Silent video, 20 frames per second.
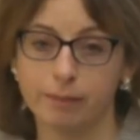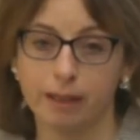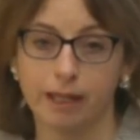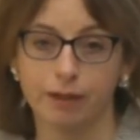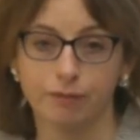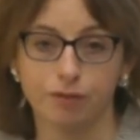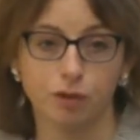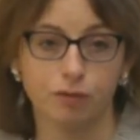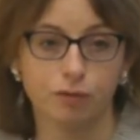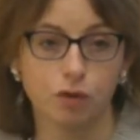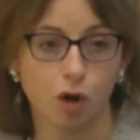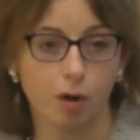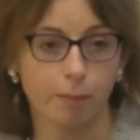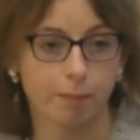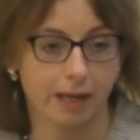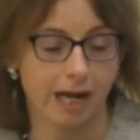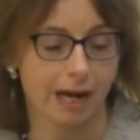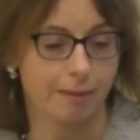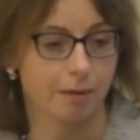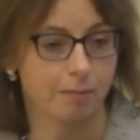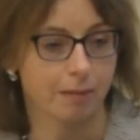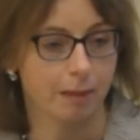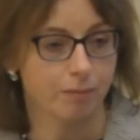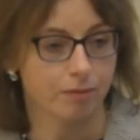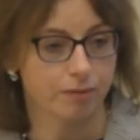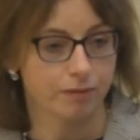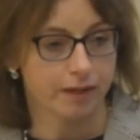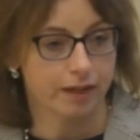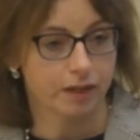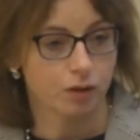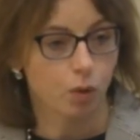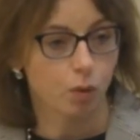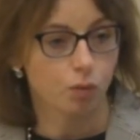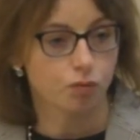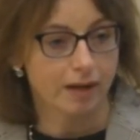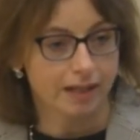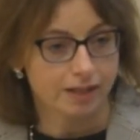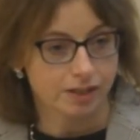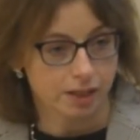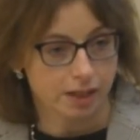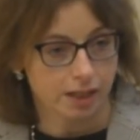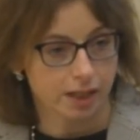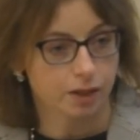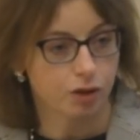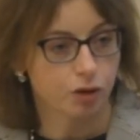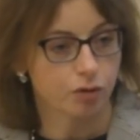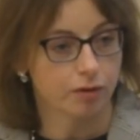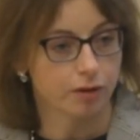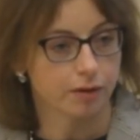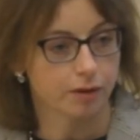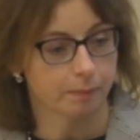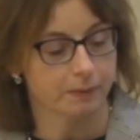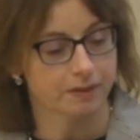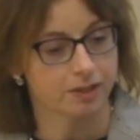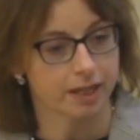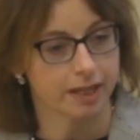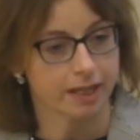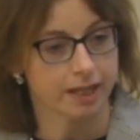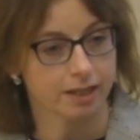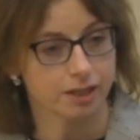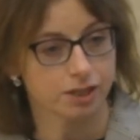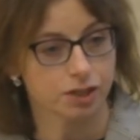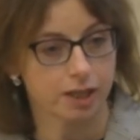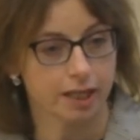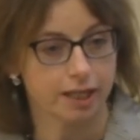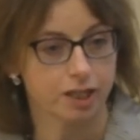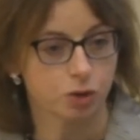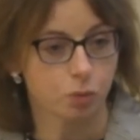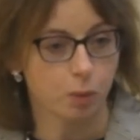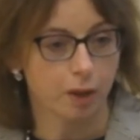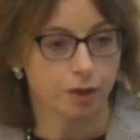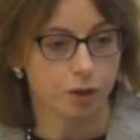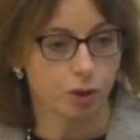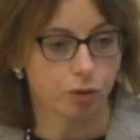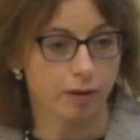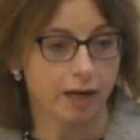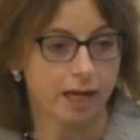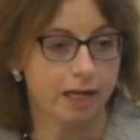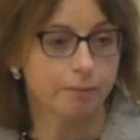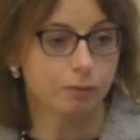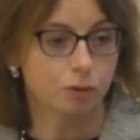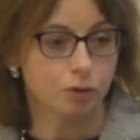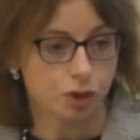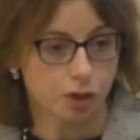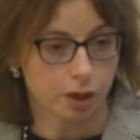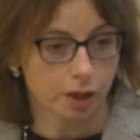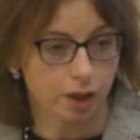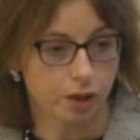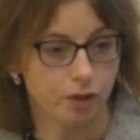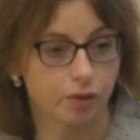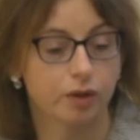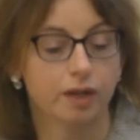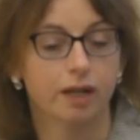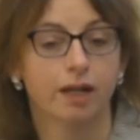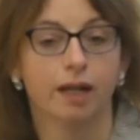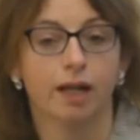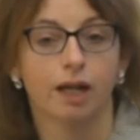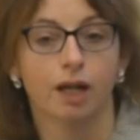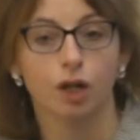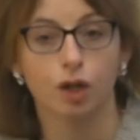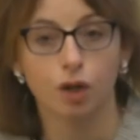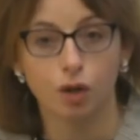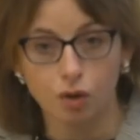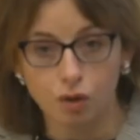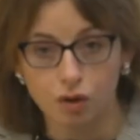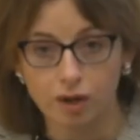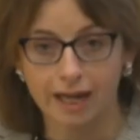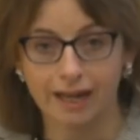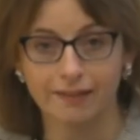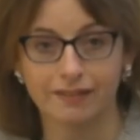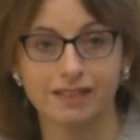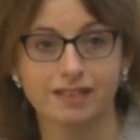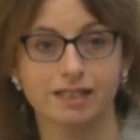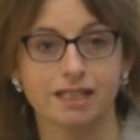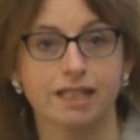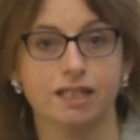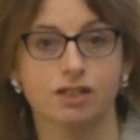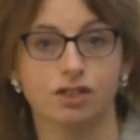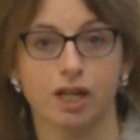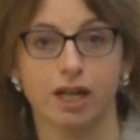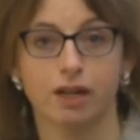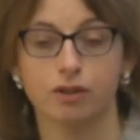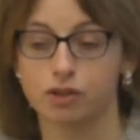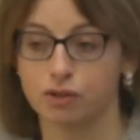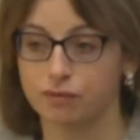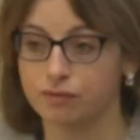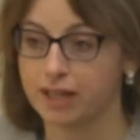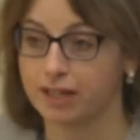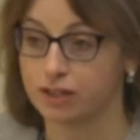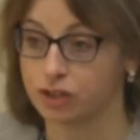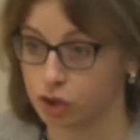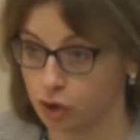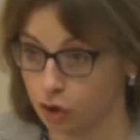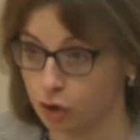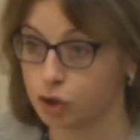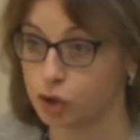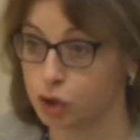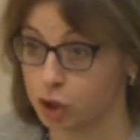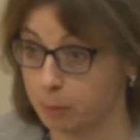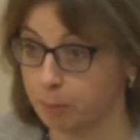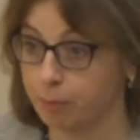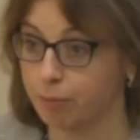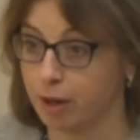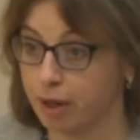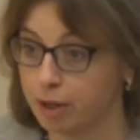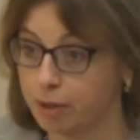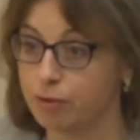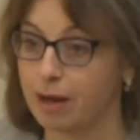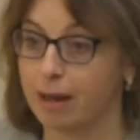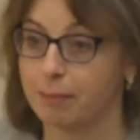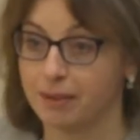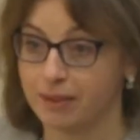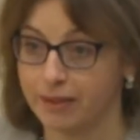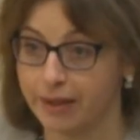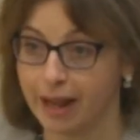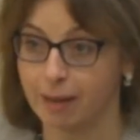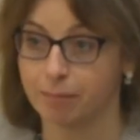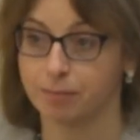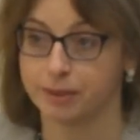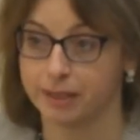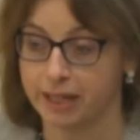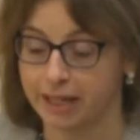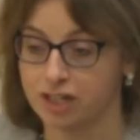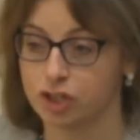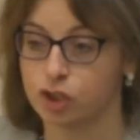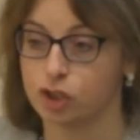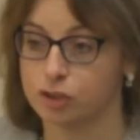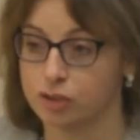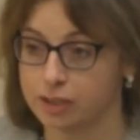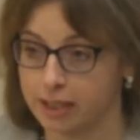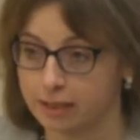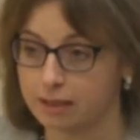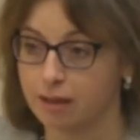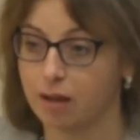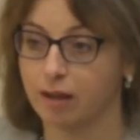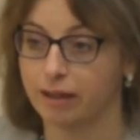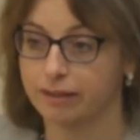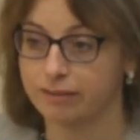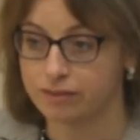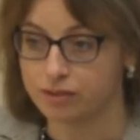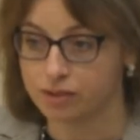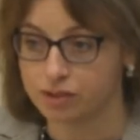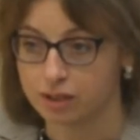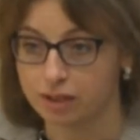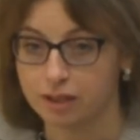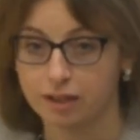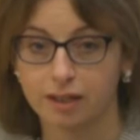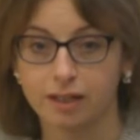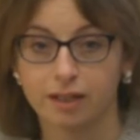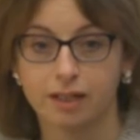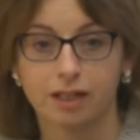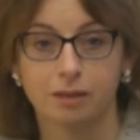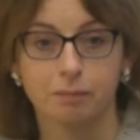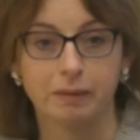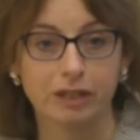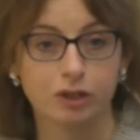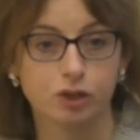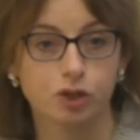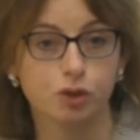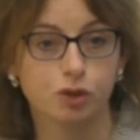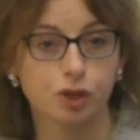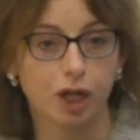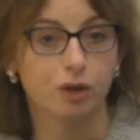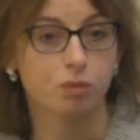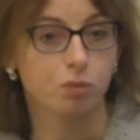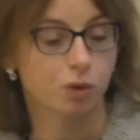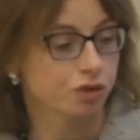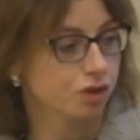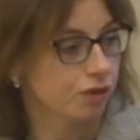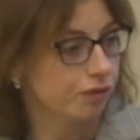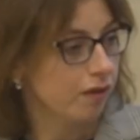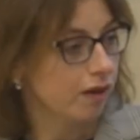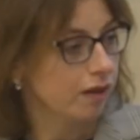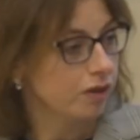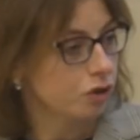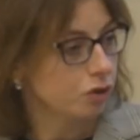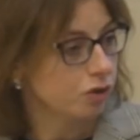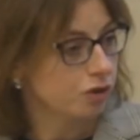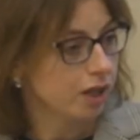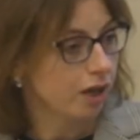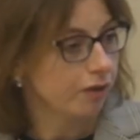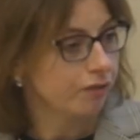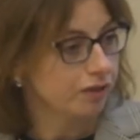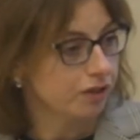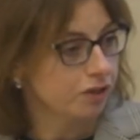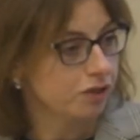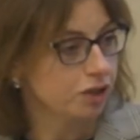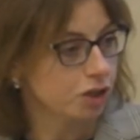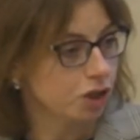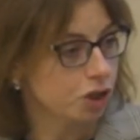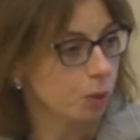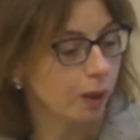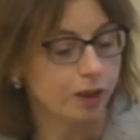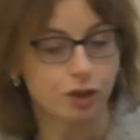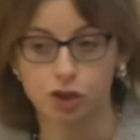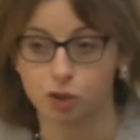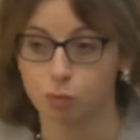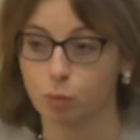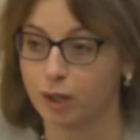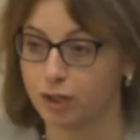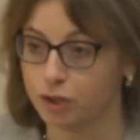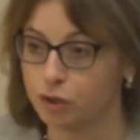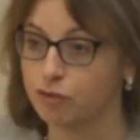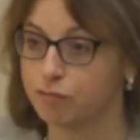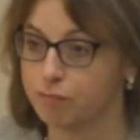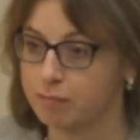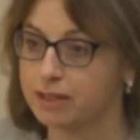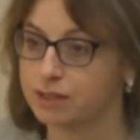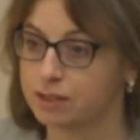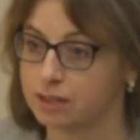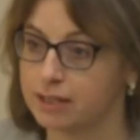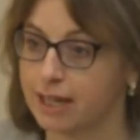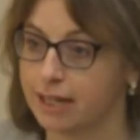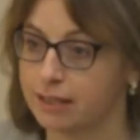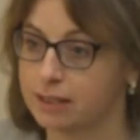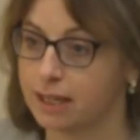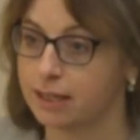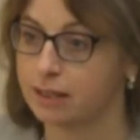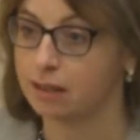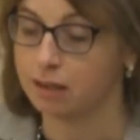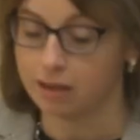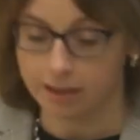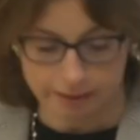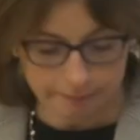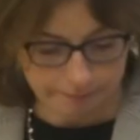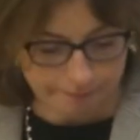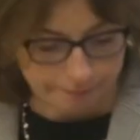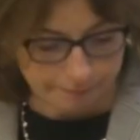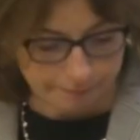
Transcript: if you've not become a member of an inn already and you're at the particular stage where you're able to, look at the details of their scholarship programme and the application deadlines, because you don't want to find yourself in a situation where you've missed that deadline.